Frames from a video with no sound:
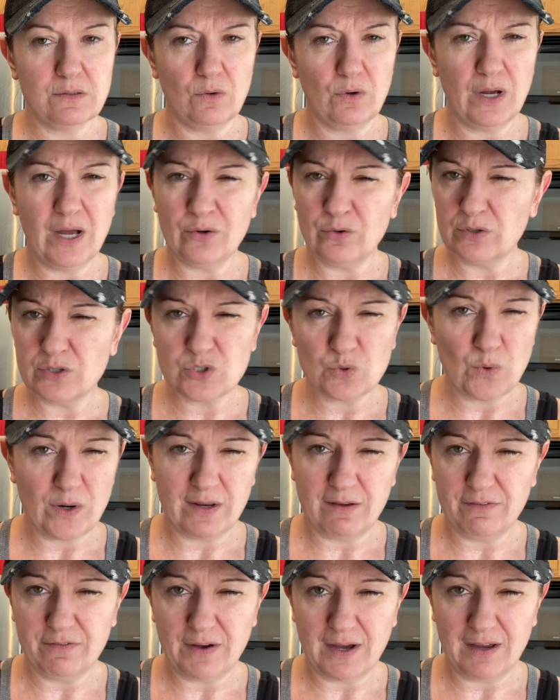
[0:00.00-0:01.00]
or
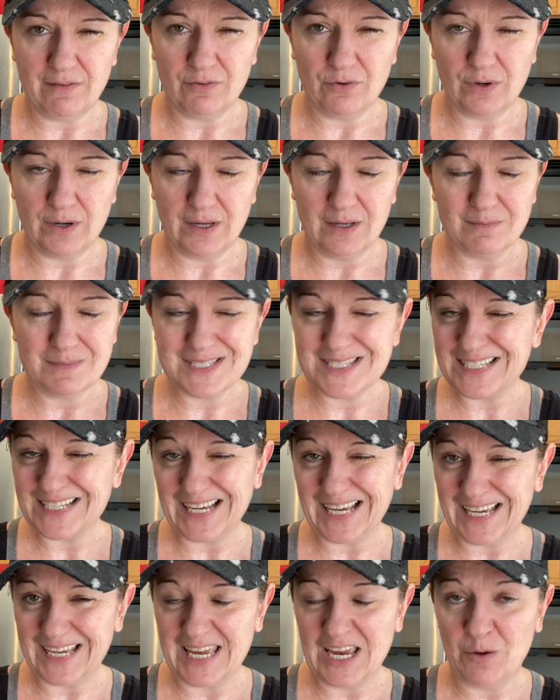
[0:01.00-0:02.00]
125 grams.
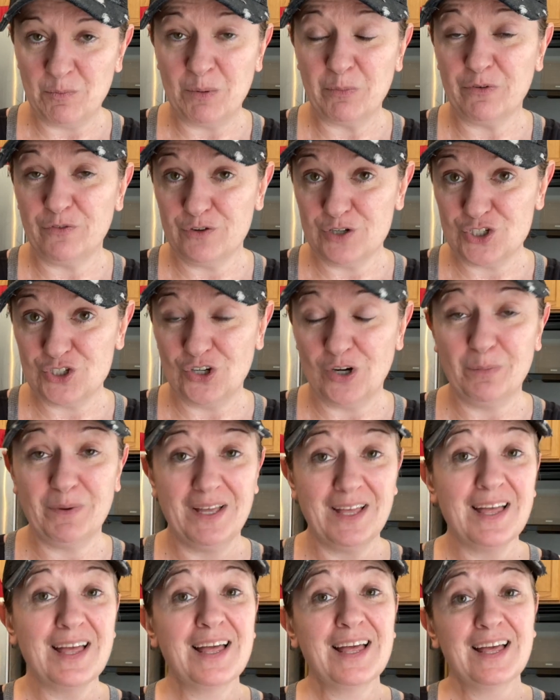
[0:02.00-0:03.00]
I can't remember for sure,
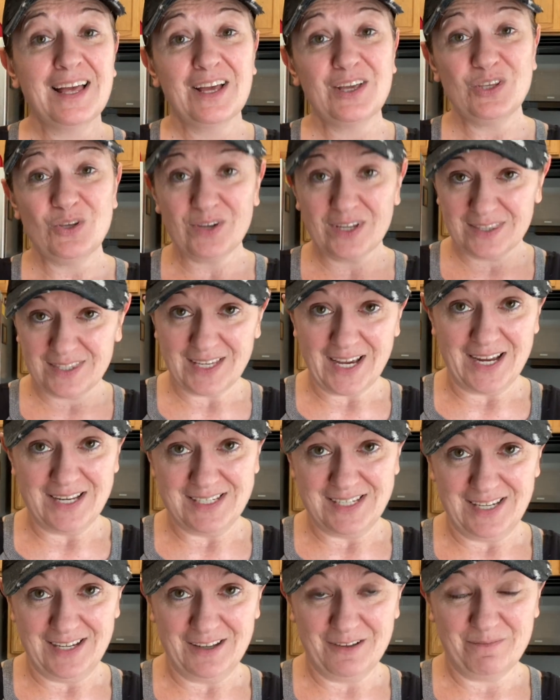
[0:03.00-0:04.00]
but you get the
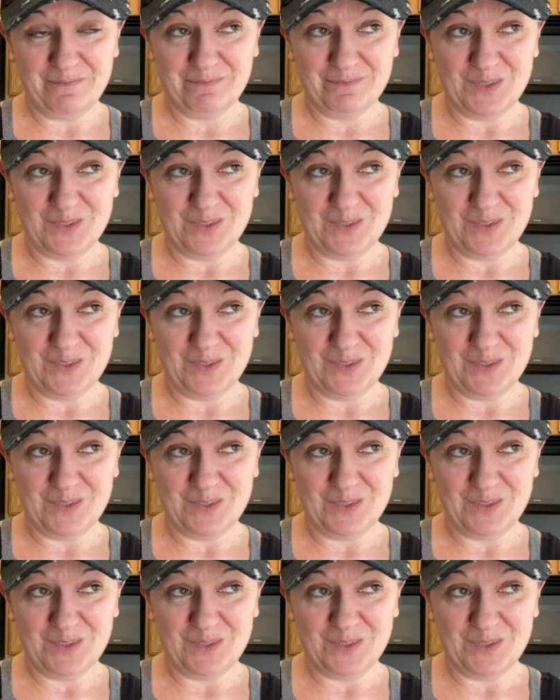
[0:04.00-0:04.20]
idea.